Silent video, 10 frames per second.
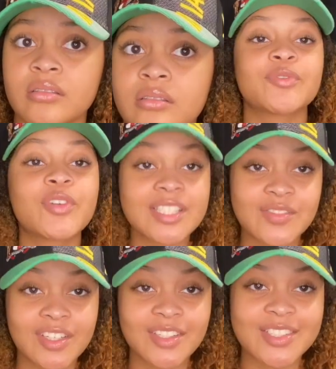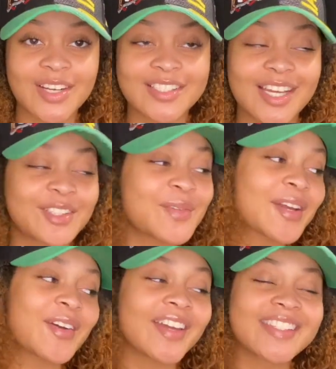before this video starts, I do want to
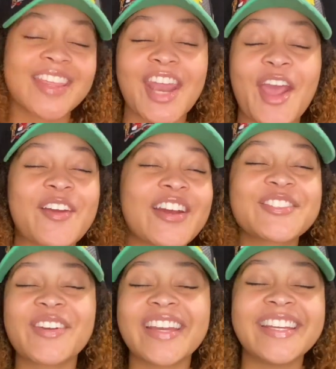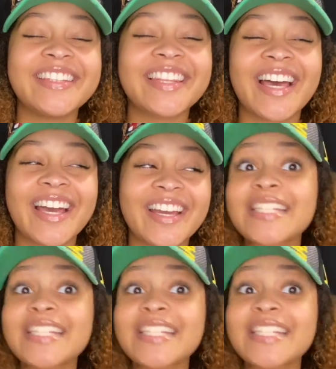go ahead and say that I graduate in like